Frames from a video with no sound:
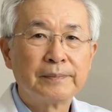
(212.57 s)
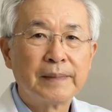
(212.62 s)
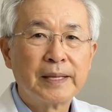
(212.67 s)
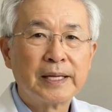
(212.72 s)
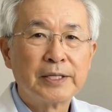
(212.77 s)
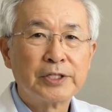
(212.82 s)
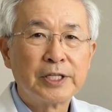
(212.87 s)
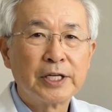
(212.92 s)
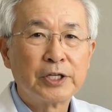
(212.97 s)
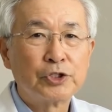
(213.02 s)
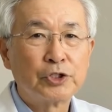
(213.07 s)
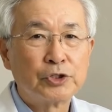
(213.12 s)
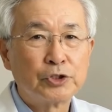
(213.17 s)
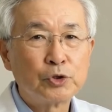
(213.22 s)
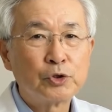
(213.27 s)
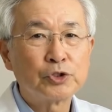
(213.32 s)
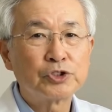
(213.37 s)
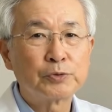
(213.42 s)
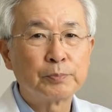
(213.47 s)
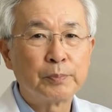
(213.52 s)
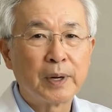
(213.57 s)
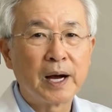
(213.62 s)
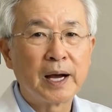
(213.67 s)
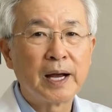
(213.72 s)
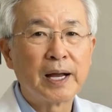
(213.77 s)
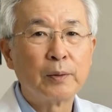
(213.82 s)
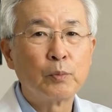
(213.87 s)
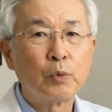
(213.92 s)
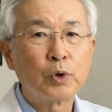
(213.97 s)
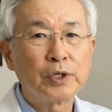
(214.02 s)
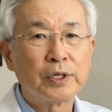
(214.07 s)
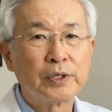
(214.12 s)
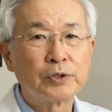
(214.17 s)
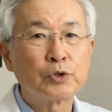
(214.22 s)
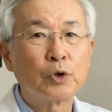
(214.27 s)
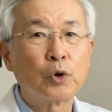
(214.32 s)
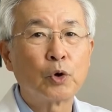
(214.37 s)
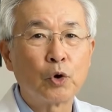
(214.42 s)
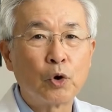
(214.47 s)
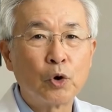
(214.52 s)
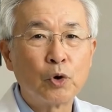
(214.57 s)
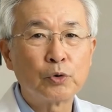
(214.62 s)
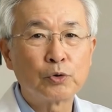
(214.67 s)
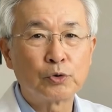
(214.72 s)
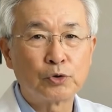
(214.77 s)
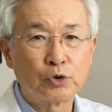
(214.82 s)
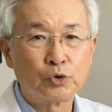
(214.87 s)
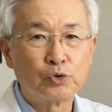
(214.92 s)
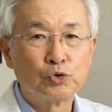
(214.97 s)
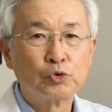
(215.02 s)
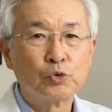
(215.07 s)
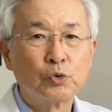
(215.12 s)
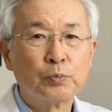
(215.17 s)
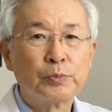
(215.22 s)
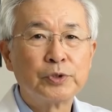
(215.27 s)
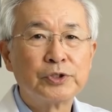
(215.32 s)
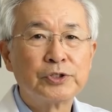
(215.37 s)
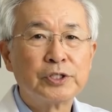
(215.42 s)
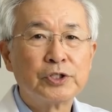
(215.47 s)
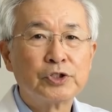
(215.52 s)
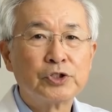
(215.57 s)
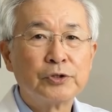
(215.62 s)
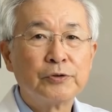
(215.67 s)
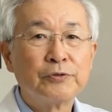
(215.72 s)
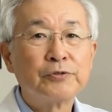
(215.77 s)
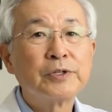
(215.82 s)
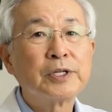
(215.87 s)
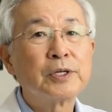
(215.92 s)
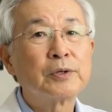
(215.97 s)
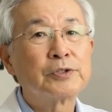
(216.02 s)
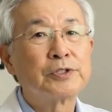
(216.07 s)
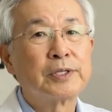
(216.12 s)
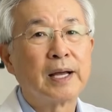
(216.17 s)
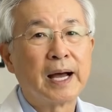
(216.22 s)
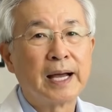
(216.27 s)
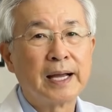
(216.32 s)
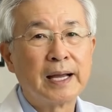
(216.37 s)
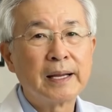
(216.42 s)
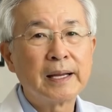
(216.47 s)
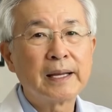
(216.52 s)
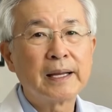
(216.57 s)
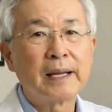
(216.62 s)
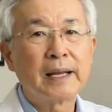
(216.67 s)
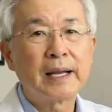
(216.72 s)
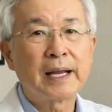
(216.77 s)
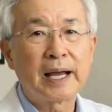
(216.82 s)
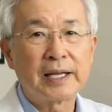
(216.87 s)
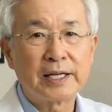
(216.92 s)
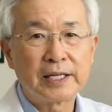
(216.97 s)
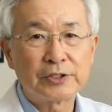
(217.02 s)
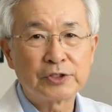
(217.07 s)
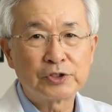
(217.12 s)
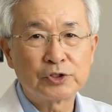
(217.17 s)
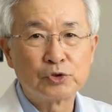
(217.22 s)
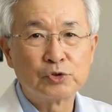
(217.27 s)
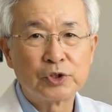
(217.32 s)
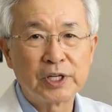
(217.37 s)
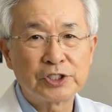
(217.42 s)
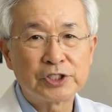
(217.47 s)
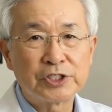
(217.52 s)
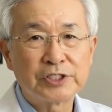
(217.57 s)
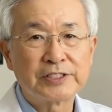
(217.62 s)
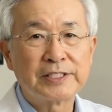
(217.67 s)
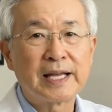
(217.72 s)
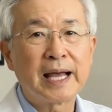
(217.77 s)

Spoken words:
It teaches your spine what a tall, neutral position feels like, and it stretches the